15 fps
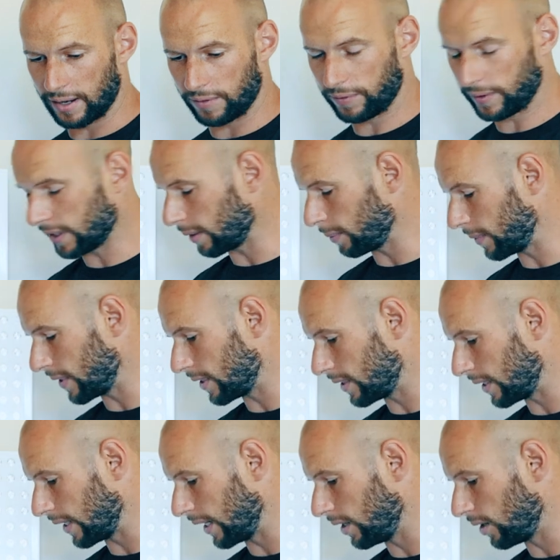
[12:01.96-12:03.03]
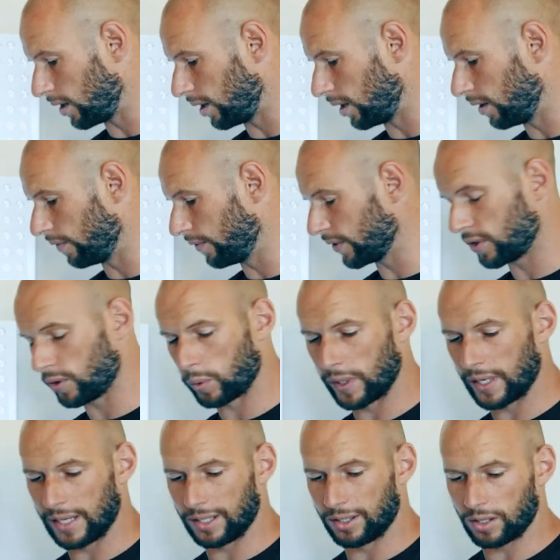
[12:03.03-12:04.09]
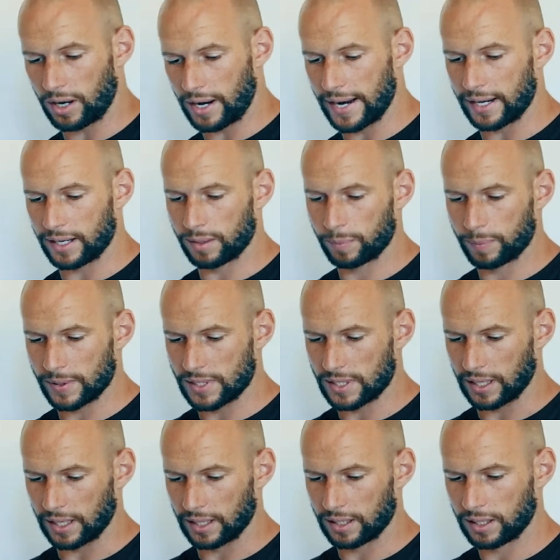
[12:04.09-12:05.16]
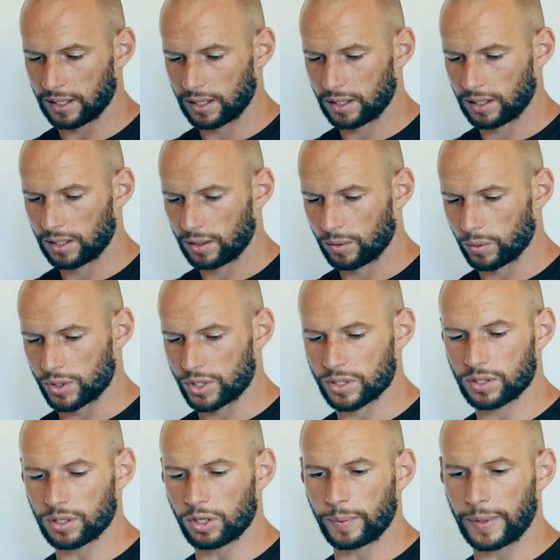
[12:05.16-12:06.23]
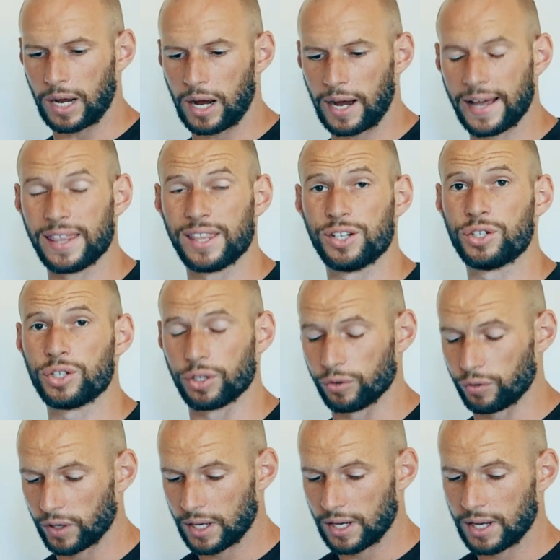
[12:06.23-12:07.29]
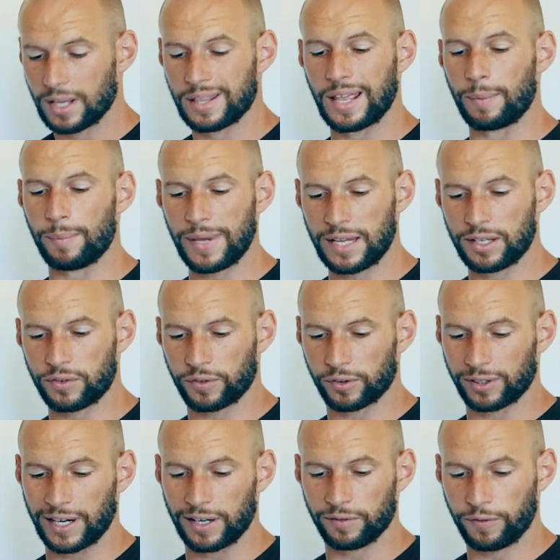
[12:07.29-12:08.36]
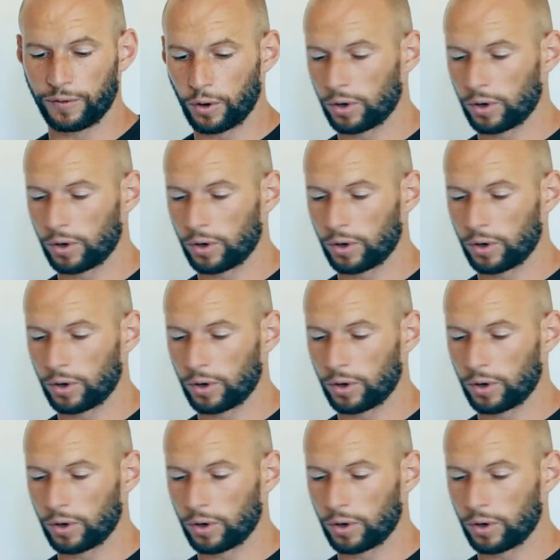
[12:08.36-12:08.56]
had a flicker percent of 29%, which is a little bit higher than Joovv. That means for round